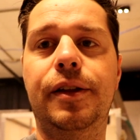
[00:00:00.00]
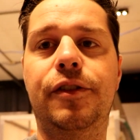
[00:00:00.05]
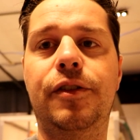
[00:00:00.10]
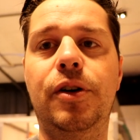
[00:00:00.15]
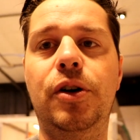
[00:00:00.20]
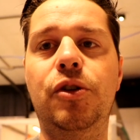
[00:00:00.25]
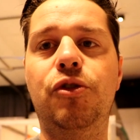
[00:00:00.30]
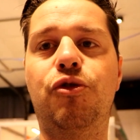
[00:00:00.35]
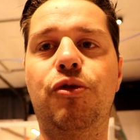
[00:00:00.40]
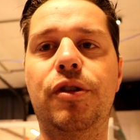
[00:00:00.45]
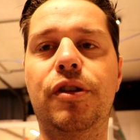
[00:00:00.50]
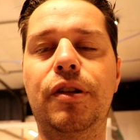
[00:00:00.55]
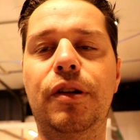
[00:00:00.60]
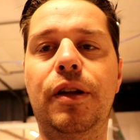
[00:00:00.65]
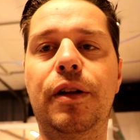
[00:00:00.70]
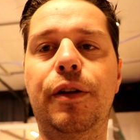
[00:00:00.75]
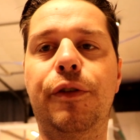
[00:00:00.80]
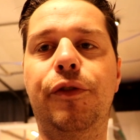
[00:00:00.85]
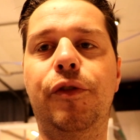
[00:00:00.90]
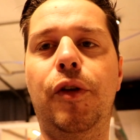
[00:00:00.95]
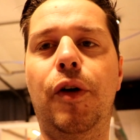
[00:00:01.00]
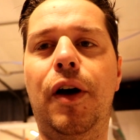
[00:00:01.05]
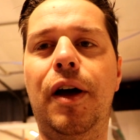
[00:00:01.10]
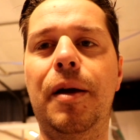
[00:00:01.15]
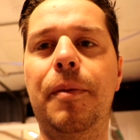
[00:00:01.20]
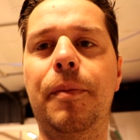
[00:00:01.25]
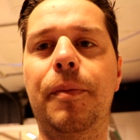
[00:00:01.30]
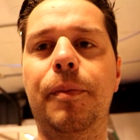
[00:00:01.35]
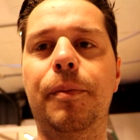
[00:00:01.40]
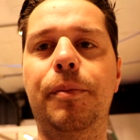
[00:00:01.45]
so it a lot of
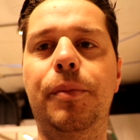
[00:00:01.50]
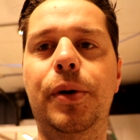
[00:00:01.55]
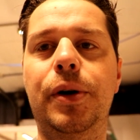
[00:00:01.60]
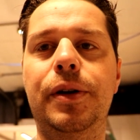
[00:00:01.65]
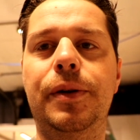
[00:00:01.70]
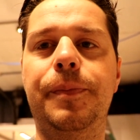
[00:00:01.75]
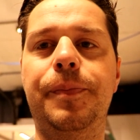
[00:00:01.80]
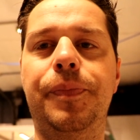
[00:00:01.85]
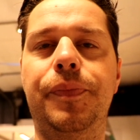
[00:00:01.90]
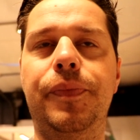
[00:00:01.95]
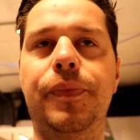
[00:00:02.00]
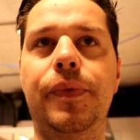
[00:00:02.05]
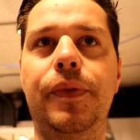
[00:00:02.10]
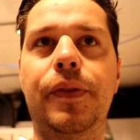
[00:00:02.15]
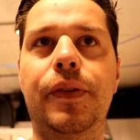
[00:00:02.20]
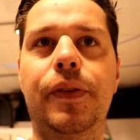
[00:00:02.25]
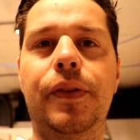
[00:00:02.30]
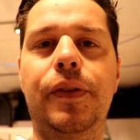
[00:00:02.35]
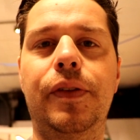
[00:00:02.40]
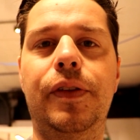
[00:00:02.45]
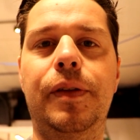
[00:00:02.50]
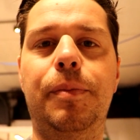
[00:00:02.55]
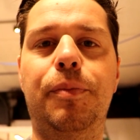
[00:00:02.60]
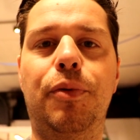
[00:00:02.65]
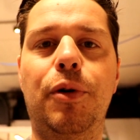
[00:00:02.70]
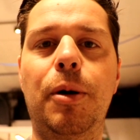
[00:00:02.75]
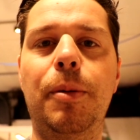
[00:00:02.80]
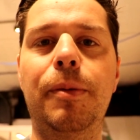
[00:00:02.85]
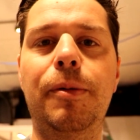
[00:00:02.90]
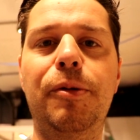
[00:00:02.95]
time. But the
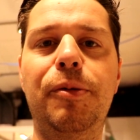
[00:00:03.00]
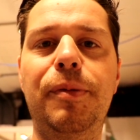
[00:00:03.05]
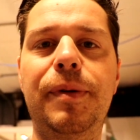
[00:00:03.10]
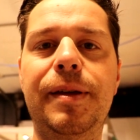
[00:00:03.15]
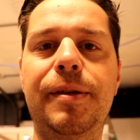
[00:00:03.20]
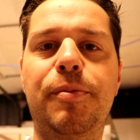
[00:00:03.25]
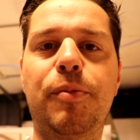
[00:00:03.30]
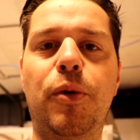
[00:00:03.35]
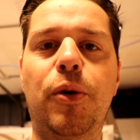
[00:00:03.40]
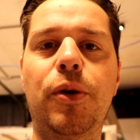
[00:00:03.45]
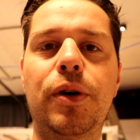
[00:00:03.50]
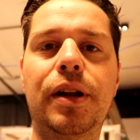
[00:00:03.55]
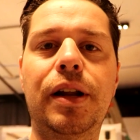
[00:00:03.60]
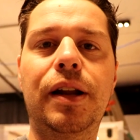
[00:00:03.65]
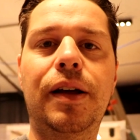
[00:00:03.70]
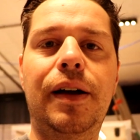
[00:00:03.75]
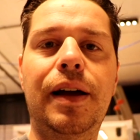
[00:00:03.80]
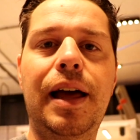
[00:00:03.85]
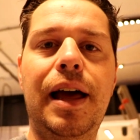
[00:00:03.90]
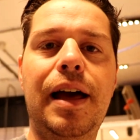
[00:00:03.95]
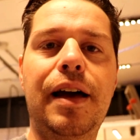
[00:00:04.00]
problem is more that I